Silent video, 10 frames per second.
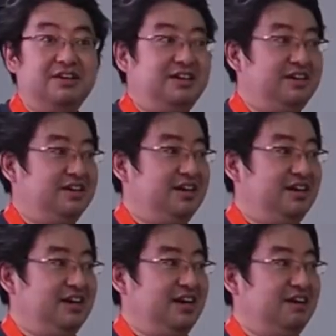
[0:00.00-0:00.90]
How long
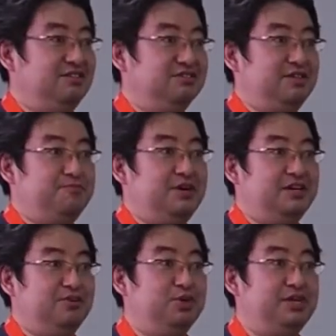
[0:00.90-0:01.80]
is it? we, we
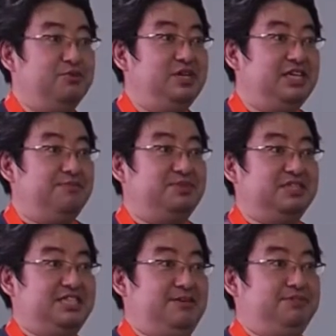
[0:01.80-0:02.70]
keep the same
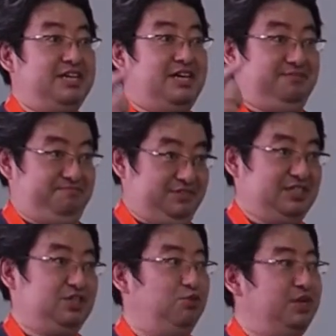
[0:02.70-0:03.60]
time, so we keep
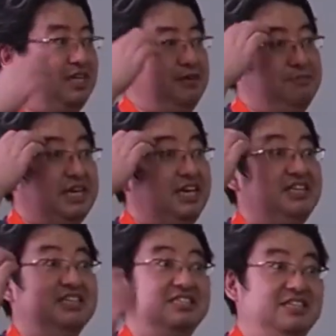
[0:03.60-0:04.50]
cadence.
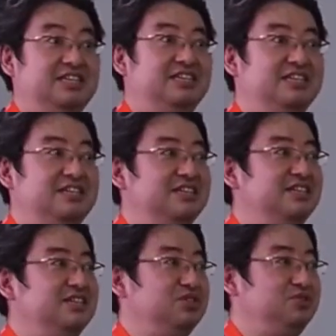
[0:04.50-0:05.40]
So
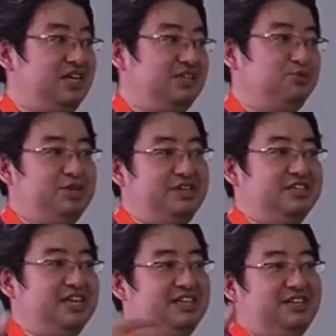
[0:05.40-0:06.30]
that we are getting
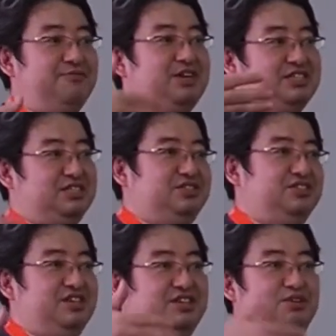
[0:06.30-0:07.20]
faster or uh, low,
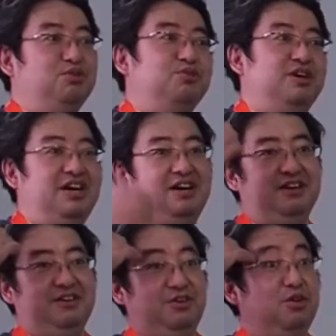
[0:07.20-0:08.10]
uh,
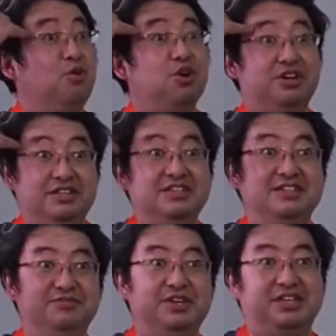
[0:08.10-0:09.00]
lower. We are getting
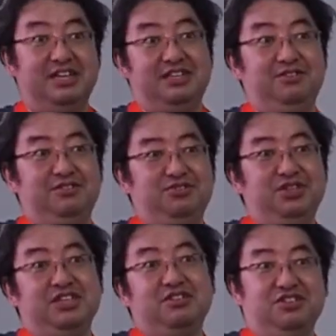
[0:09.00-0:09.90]
doing good, we
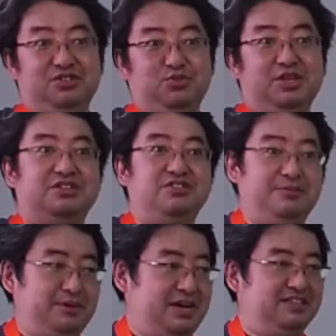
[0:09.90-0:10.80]
are doing bad.
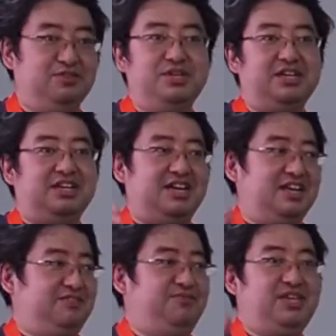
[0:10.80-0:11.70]
We get
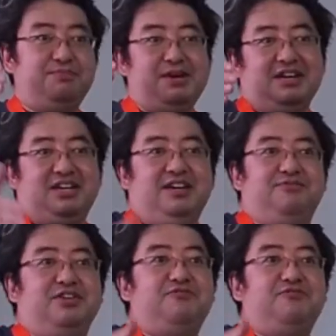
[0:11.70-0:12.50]
feedback every fixed